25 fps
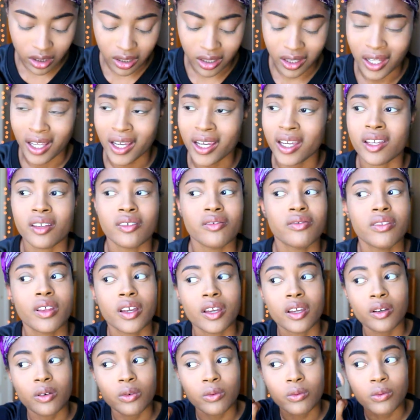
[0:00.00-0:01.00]
life.
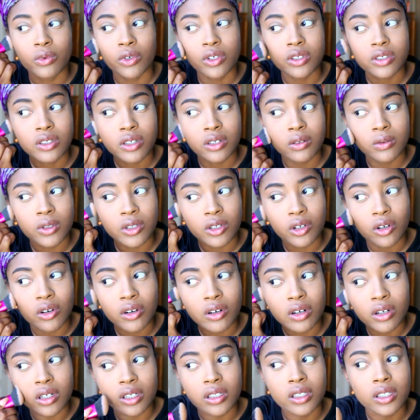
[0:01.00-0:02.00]
Like what's going
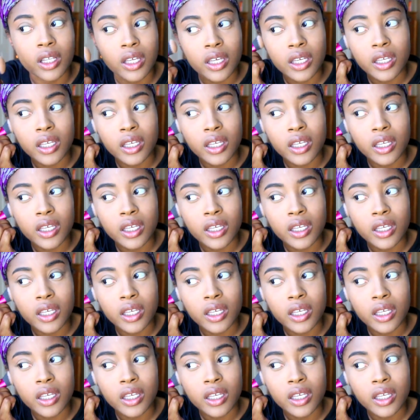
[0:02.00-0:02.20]
on.